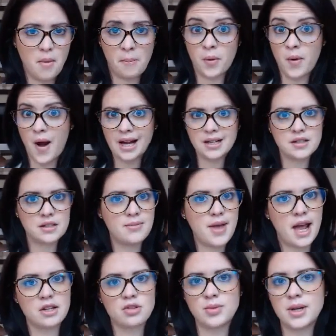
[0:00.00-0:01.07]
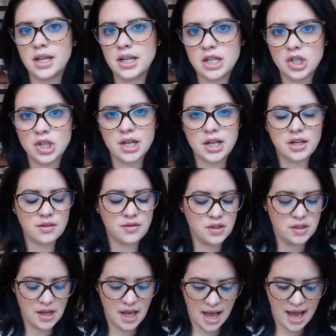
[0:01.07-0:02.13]
practice management initiatives
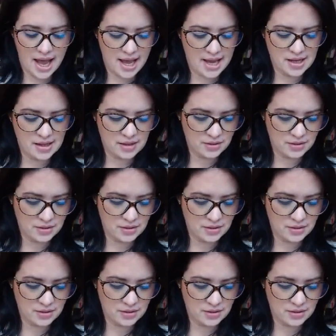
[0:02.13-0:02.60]
and